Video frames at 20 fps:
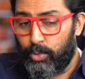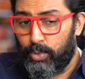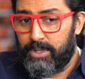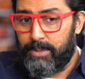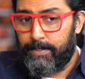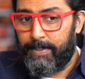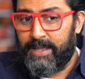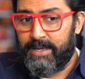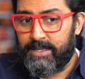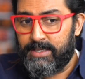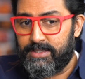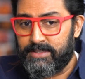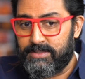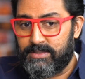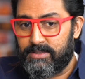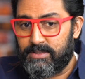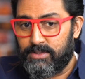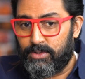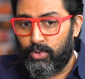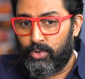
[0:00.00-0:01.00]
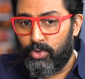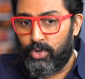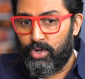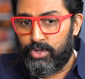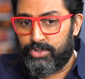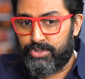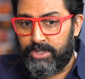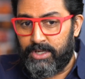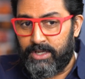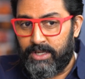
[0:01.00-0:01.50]
My only panic is, oh
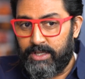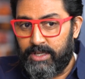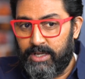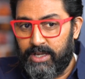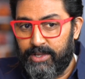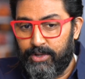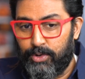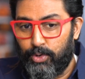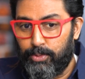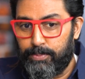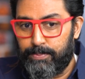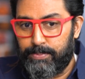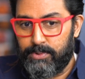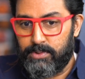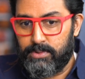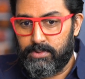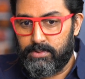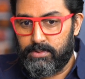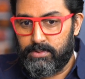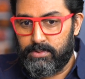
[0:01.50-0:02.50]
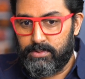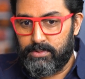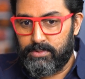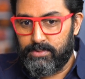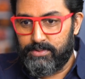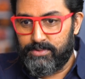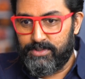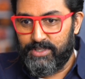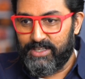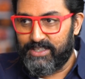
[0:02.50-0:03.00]
gosh, I hope
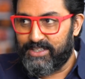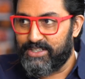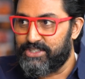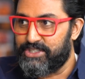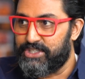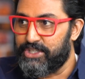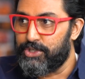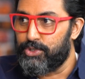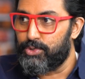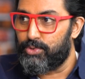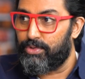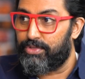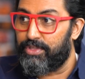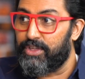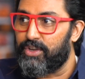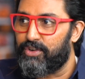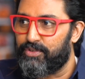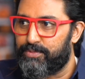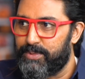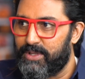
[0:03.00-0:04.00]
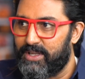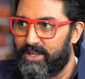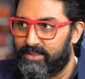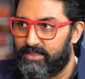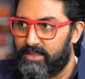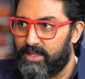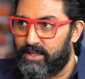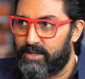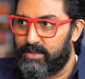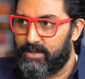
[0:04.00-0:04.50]
they'll continue to think of me
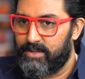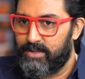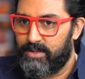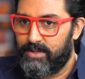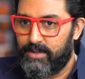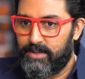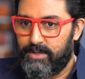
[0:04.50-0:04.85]
like that.